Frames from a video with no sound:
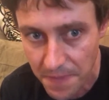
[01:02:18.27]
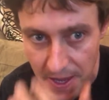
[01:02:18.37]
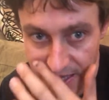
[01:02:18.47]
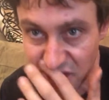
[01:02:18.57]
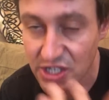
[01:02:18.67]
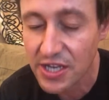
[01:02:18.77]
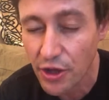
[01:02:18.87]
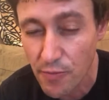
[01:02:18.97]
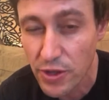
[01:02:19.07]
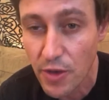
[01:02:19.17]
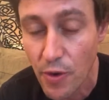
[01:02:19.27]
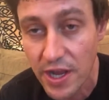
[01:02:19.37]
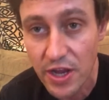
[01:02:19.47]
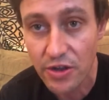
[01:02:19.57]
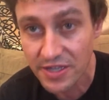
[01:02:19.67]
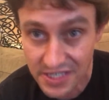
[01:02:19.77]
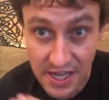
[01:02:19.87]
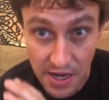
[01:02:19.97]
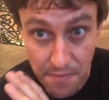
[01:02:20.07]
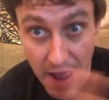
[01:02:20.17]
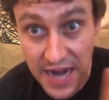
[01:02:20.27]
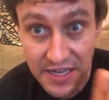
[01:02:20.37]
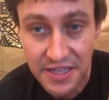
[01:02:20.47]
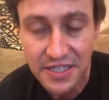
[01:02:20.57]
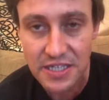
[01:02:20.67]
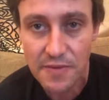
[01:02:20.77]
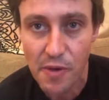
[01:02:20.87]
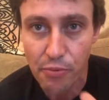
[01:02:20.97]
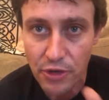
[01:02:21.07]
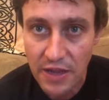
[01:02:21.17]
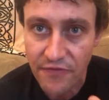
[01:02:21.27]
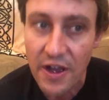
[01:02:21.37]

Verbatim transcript: Just tell them what they want to hear. This is getting back to the system of belief.